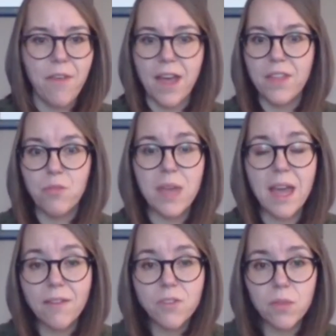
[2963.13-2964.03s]
And then we
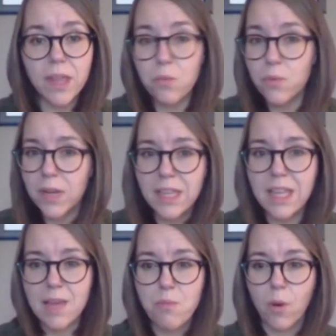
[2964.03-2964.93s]
have to like
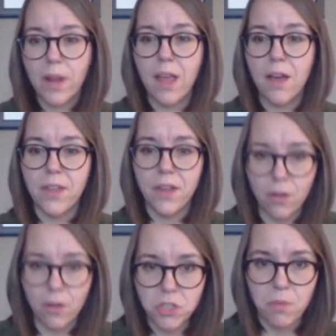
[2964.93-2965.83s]
really keep working on the
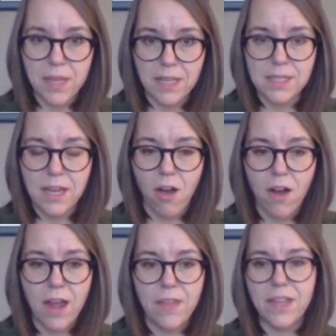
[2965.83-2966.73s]
culture piece
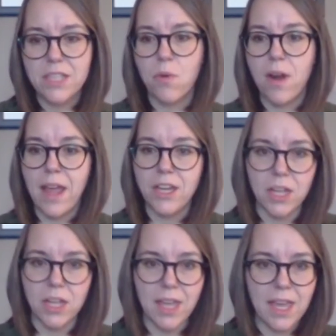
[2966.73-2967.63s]
here. And that's where
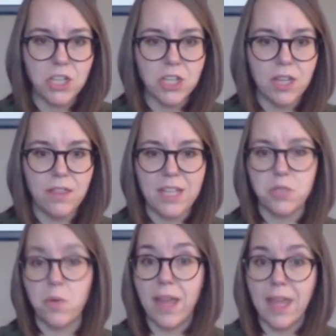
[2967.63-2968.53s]
education,
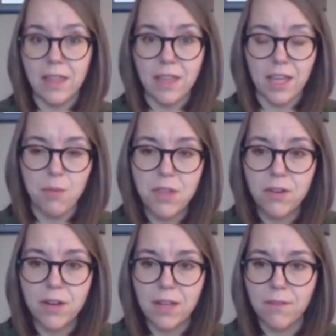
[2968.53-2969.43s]
that's where getting the
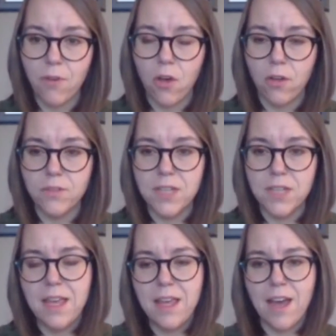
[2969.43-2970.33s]
community involved.
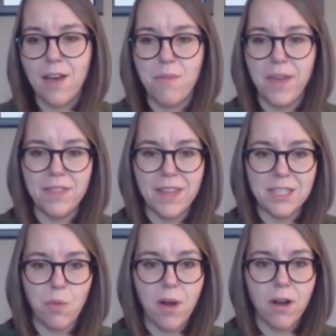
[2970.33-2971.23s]
And
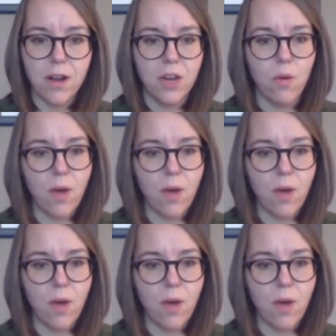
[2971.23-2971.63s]
that's where, you know,